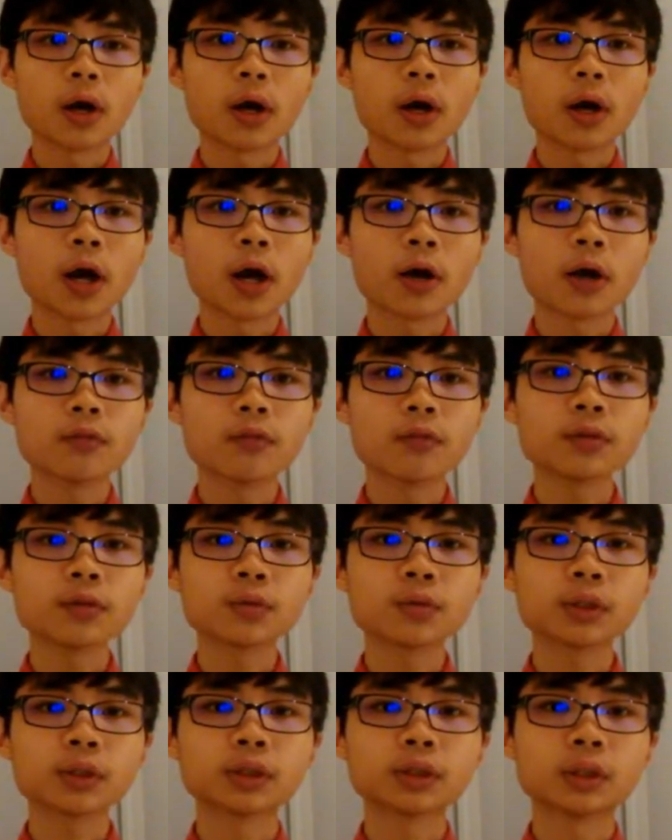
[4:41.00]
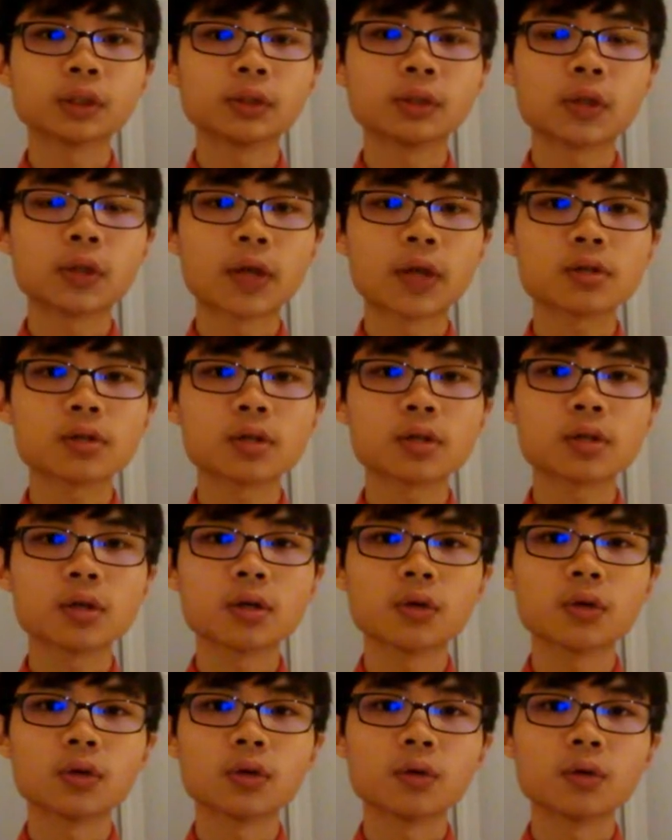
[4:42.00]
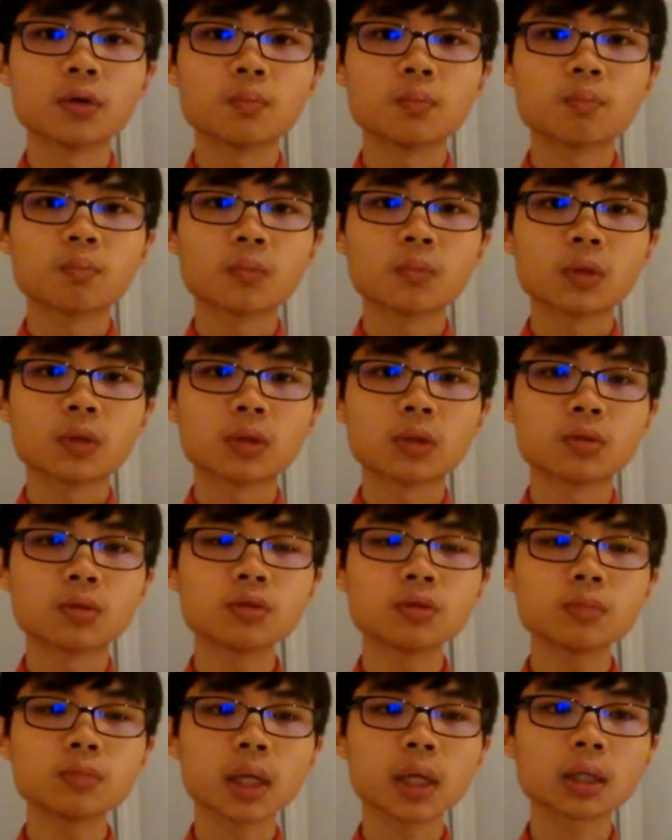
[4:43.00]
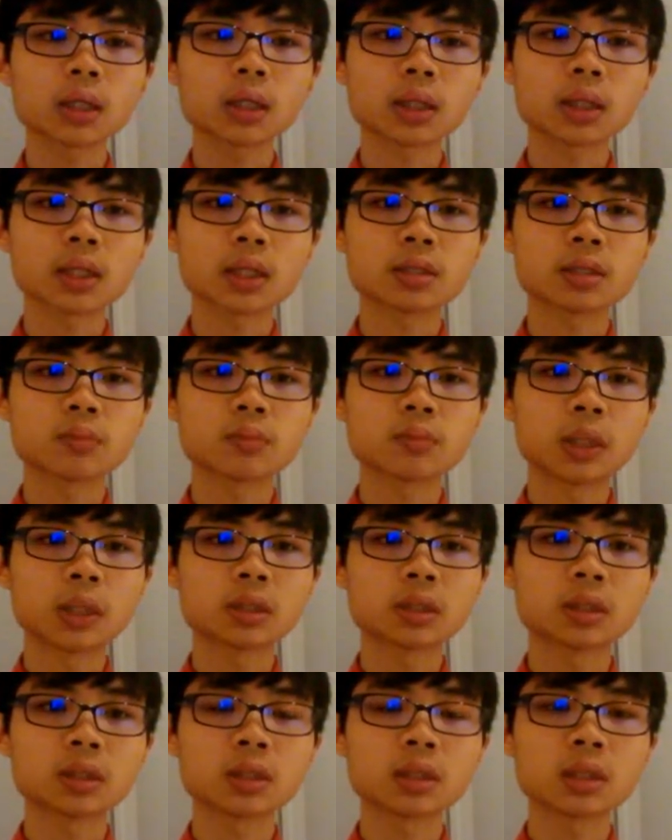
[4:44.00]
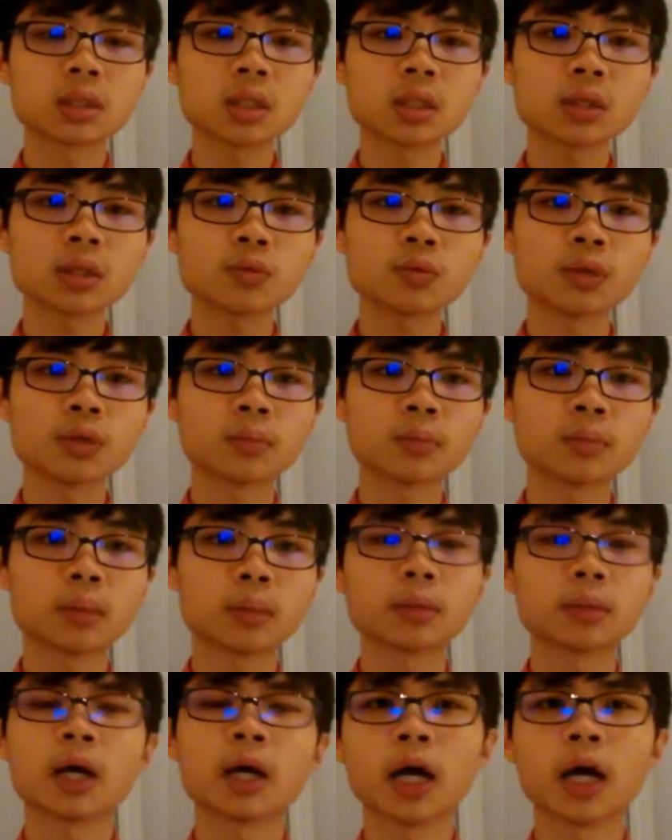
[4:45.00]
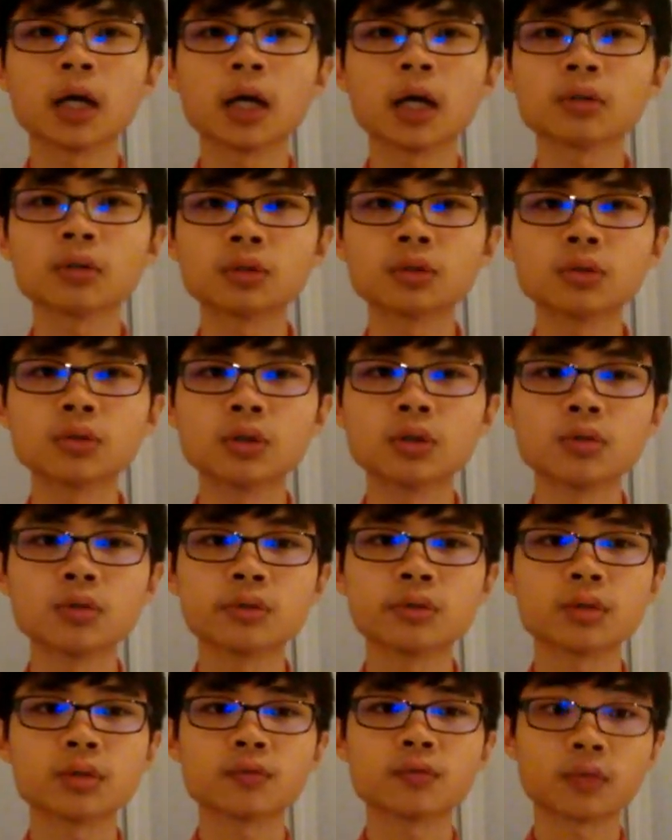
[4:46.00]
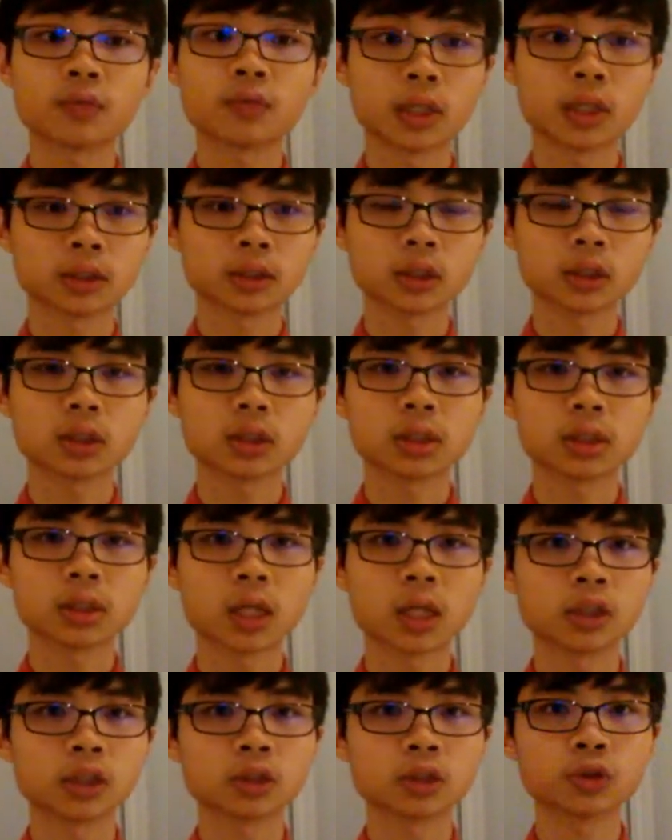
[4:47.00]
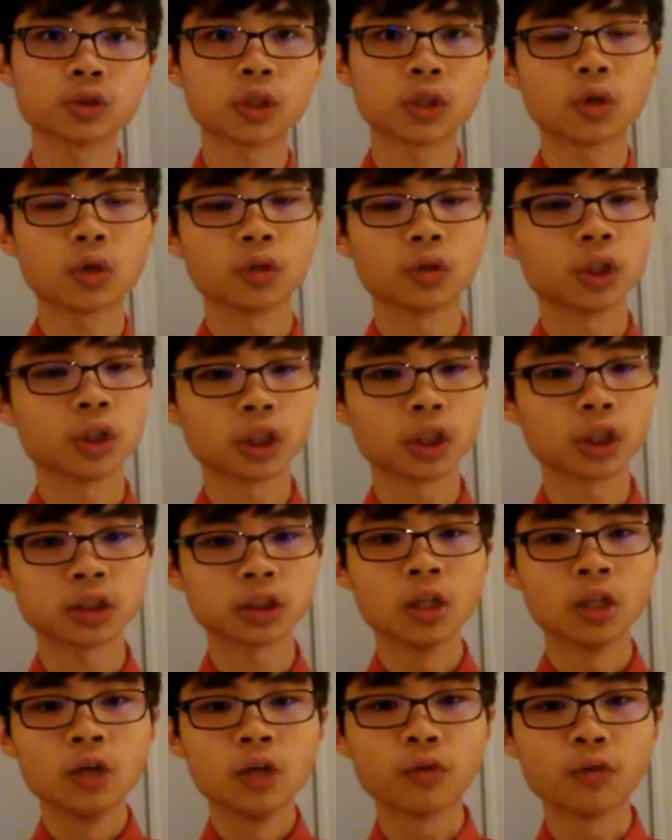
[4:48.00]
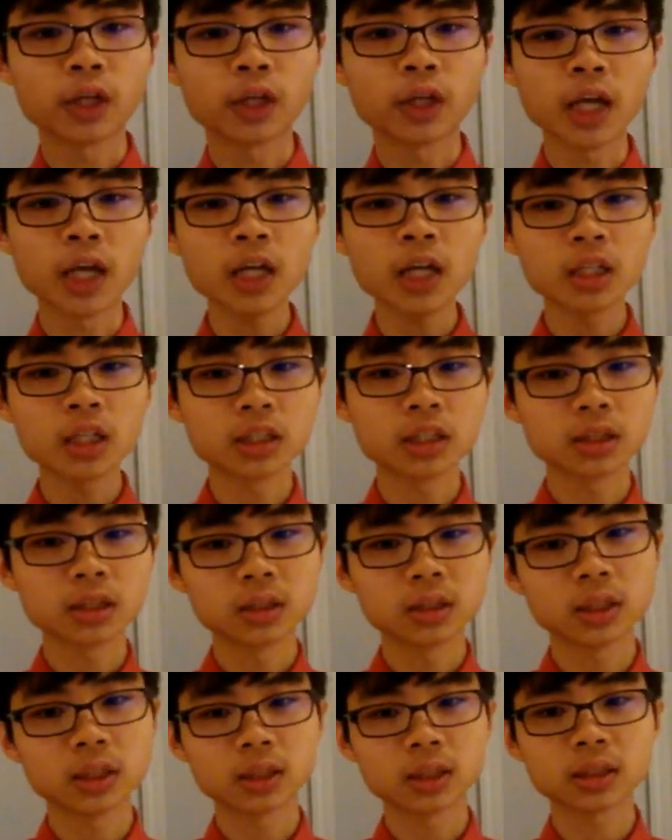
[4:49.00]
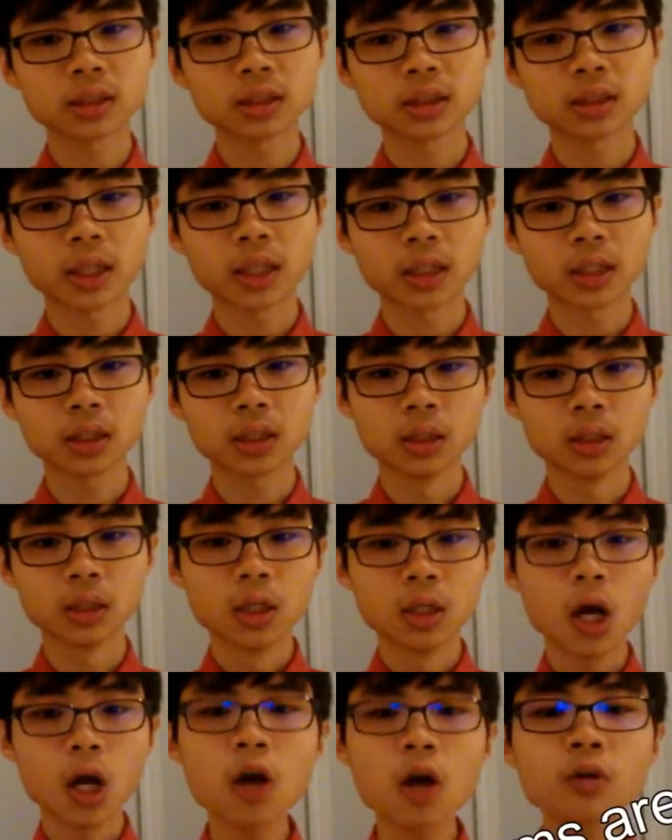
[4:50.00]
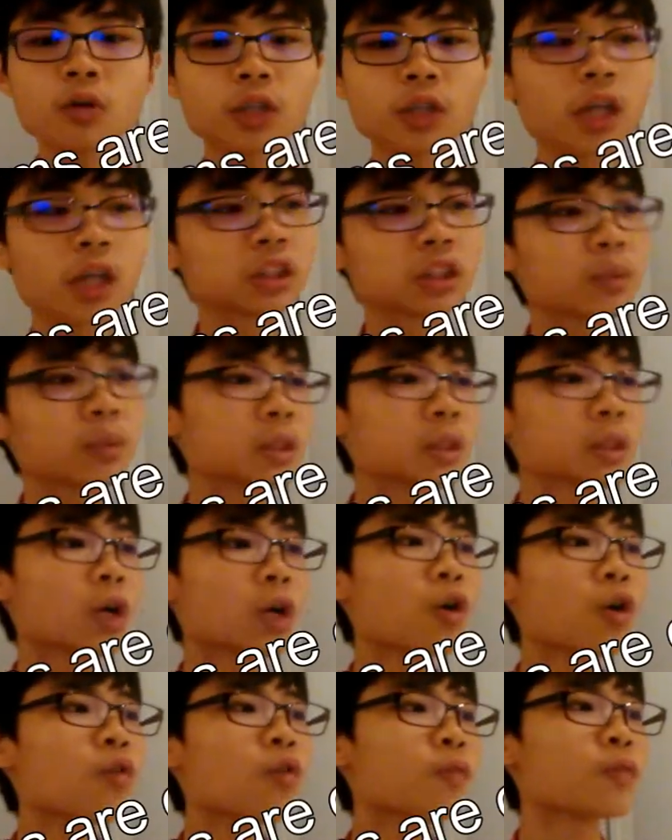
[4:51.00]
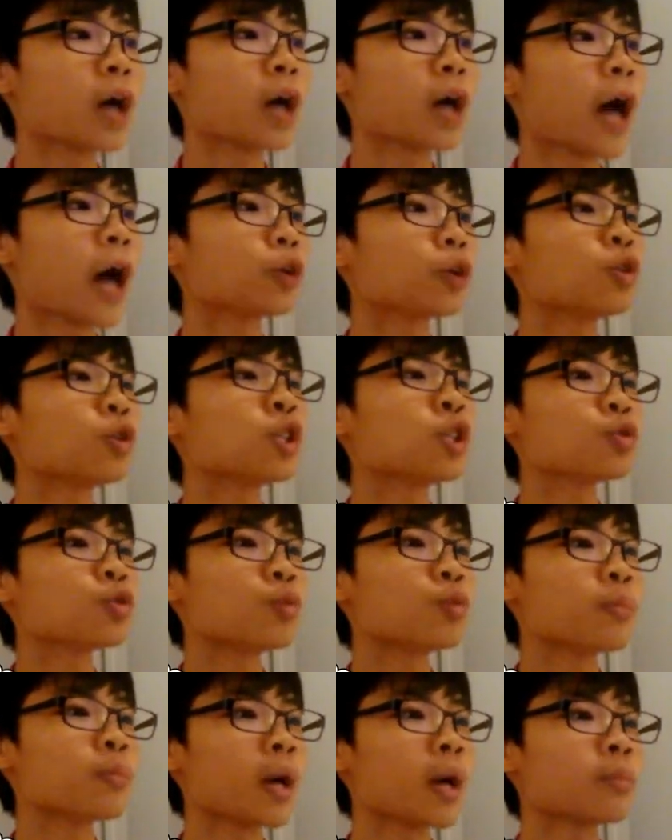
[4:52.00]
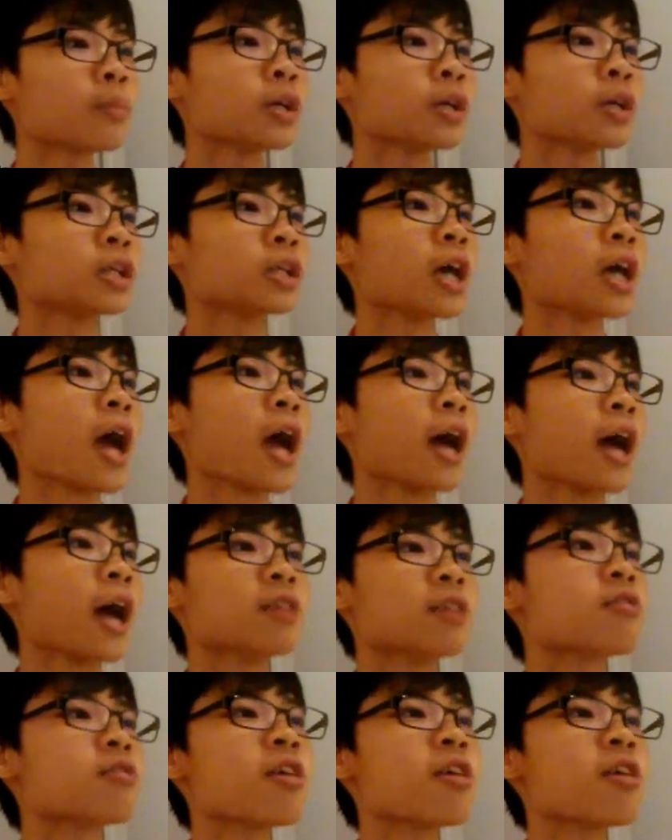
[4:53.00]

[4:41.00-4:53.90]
I have a question, that do my classmates still remember how to use Flash CS3, or they just forget it, just like, oh, the exams are over, I don't need to remember that.